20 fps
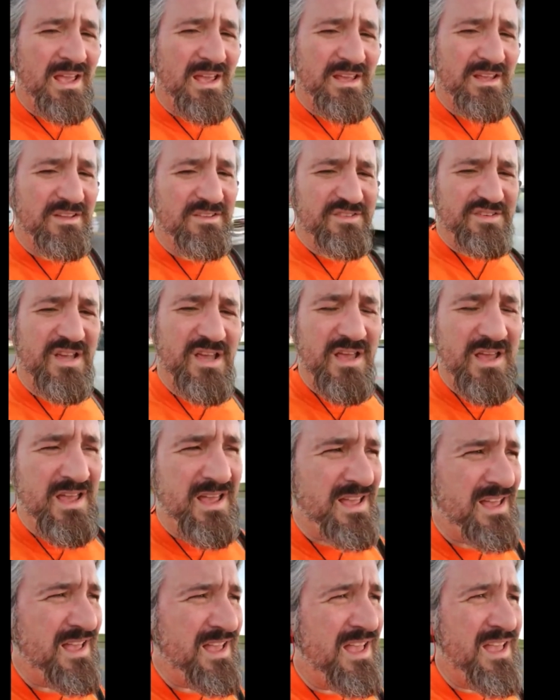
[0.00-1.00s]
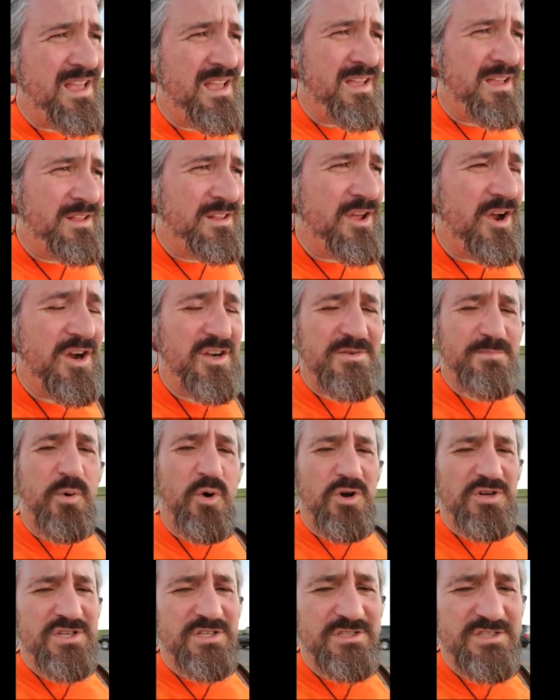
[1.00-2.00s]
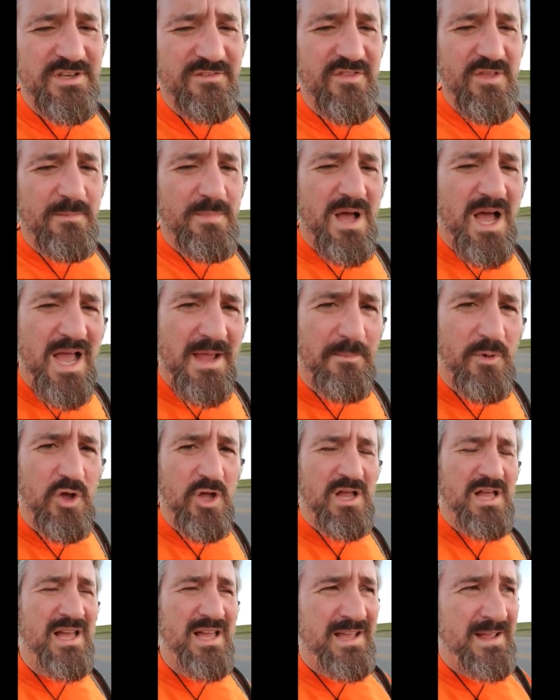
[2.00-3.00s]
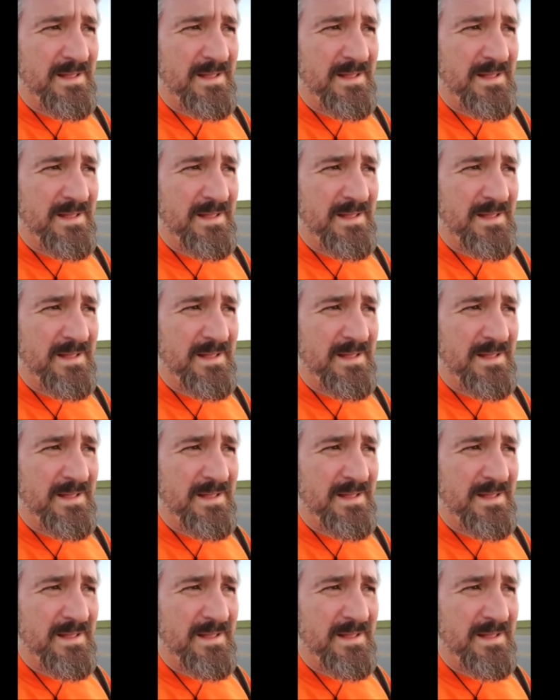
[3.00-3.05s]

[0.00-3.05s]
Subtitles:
is large portions of the Bible.